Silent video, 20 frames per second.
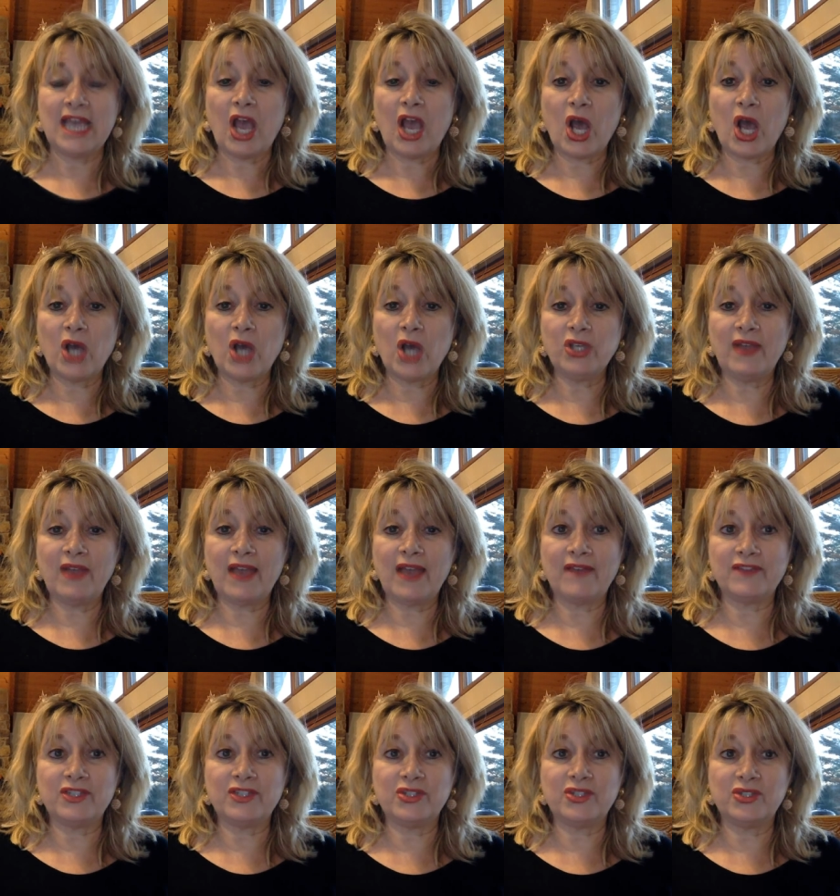All you
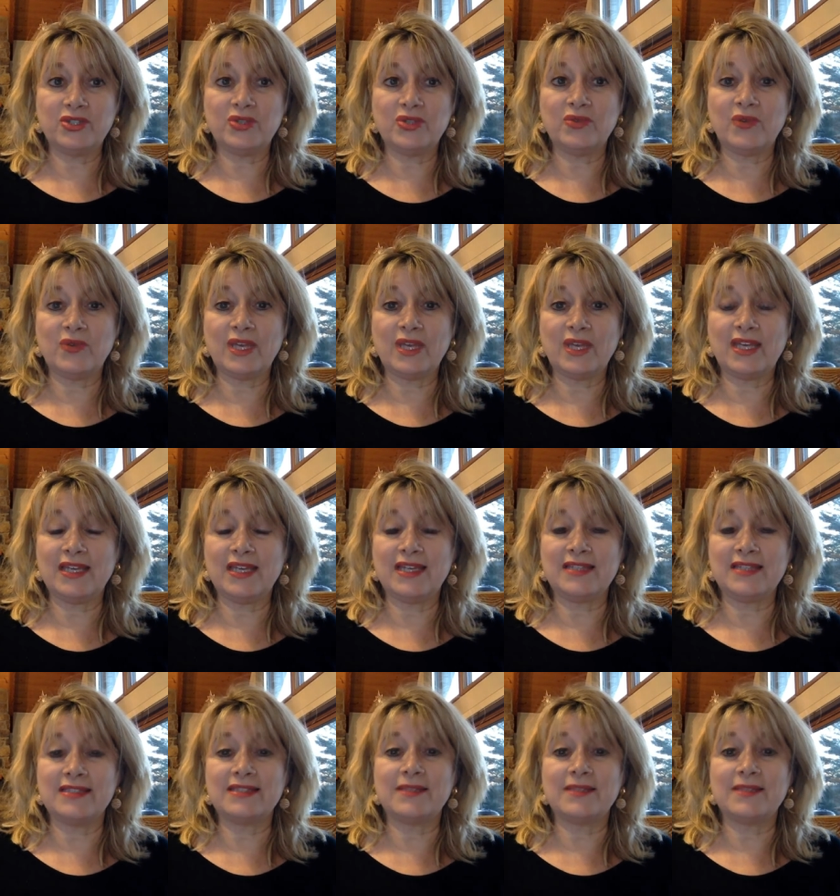have to do
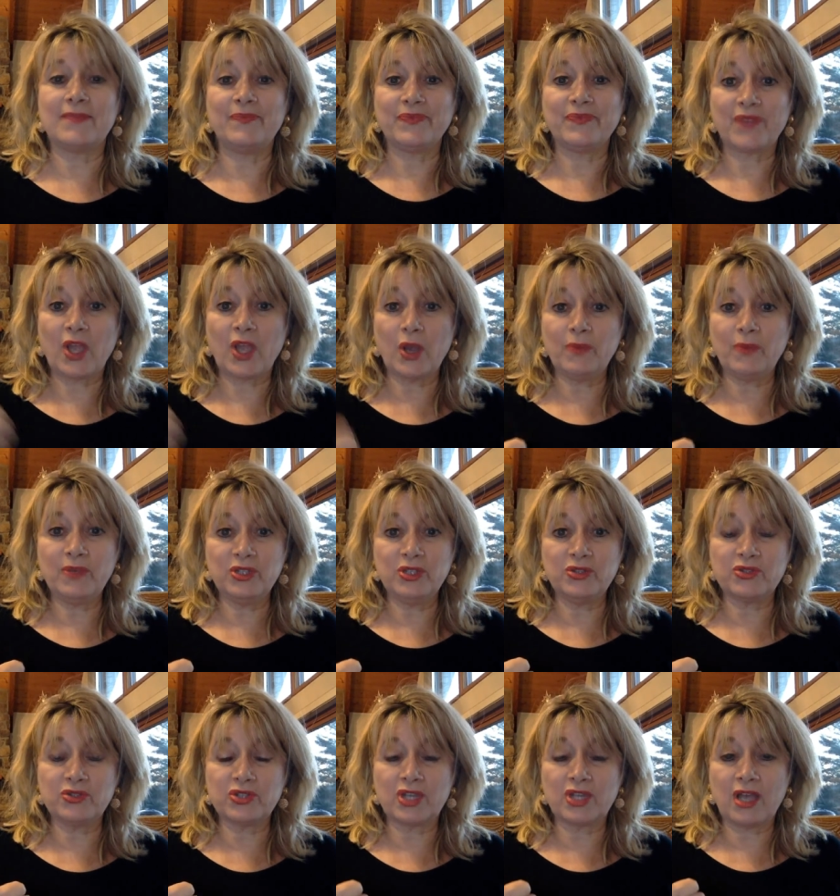is open
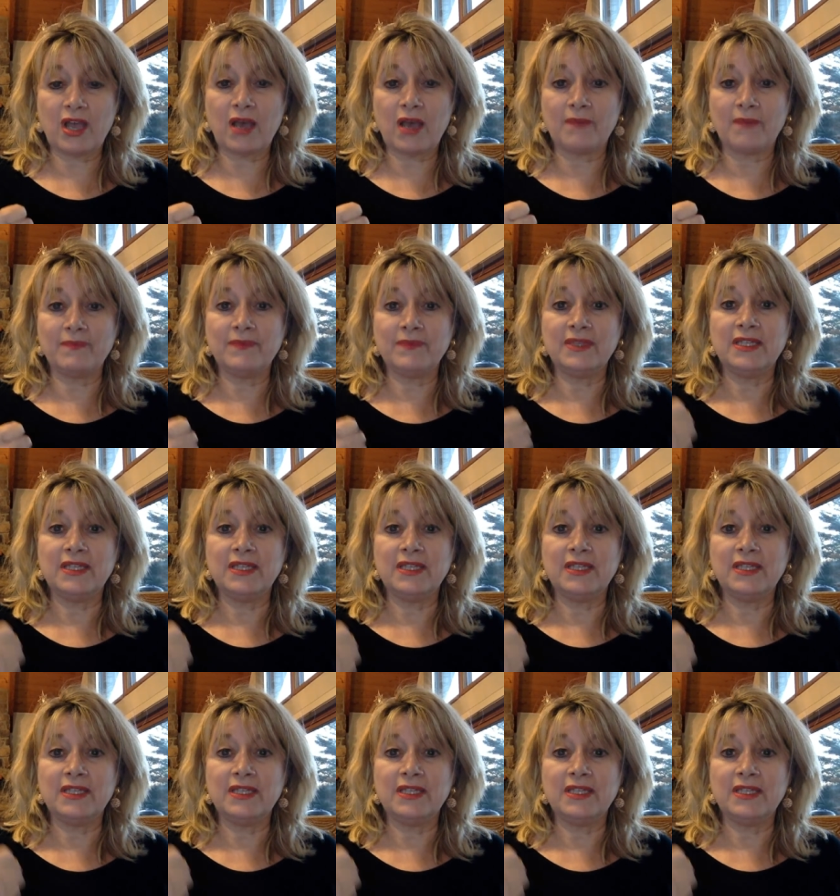your shop,